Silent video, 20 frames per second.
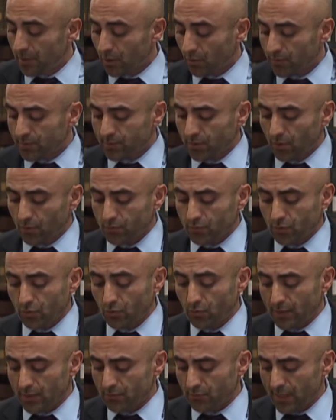but also
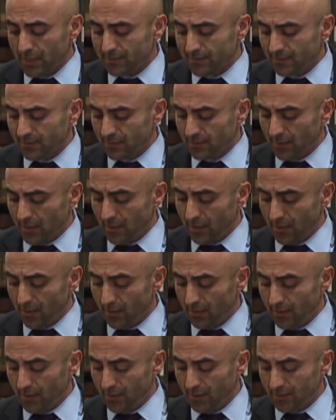to address
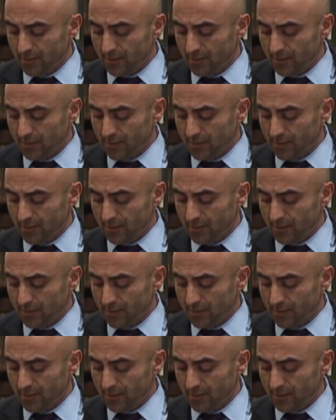uh,